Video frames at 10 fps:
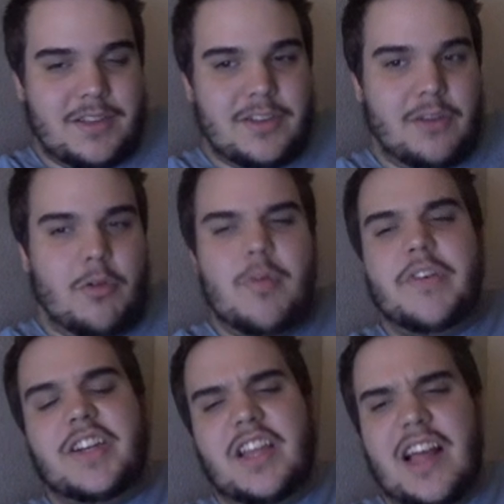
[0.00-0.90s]
So we'll move
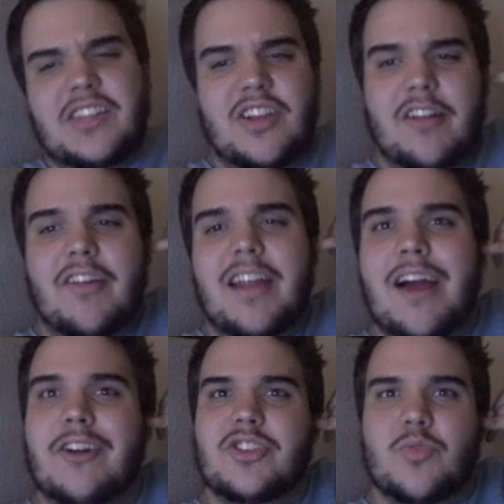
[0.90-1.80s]
on to the extra deck right
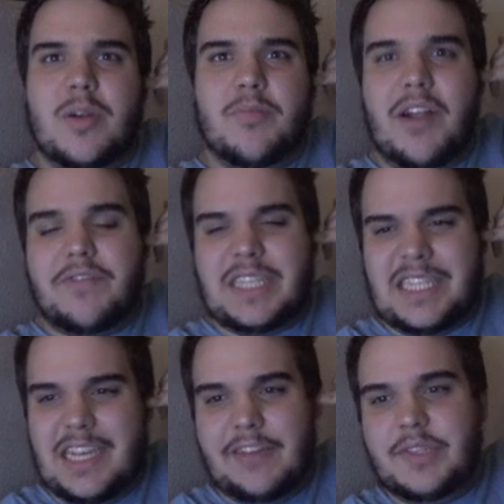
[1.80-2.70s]
now. I just want to preface
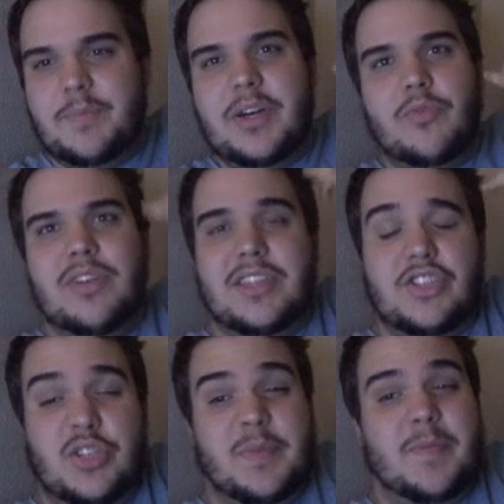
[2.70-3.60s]
it. It was built with
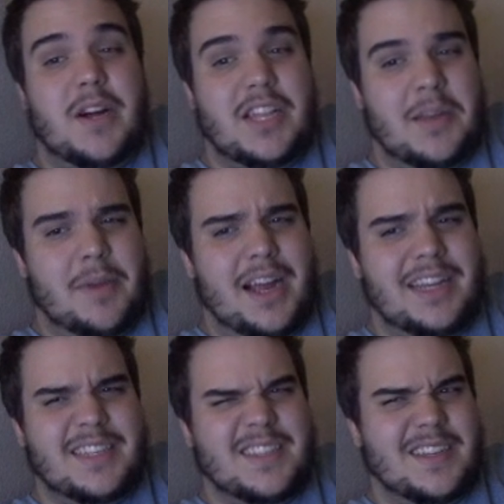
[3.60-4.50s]
Super Poly in
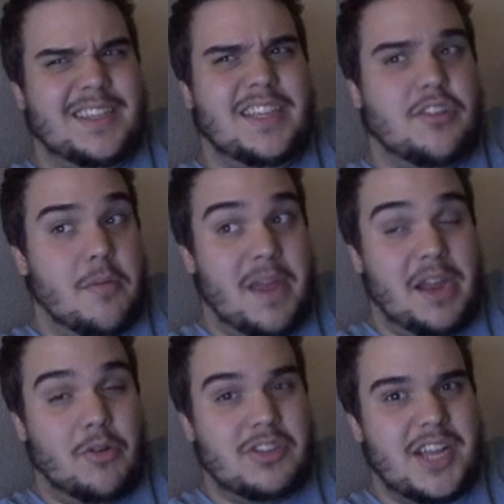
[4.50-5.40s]
mind as either a
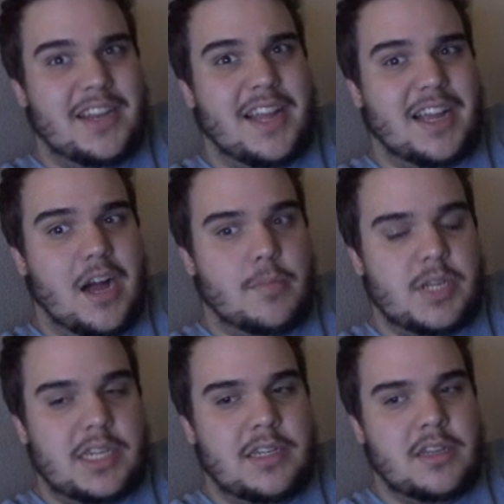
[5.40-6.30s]
main or side deck
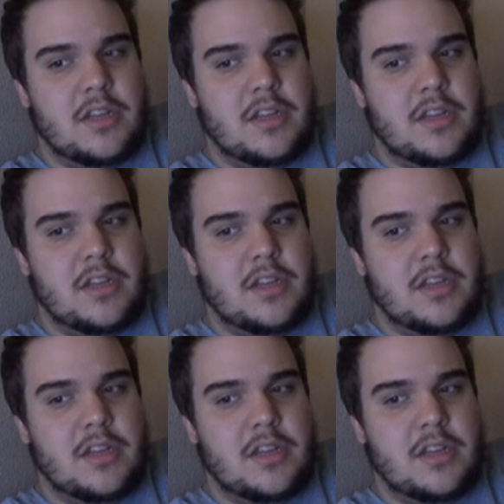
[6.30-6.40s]
option.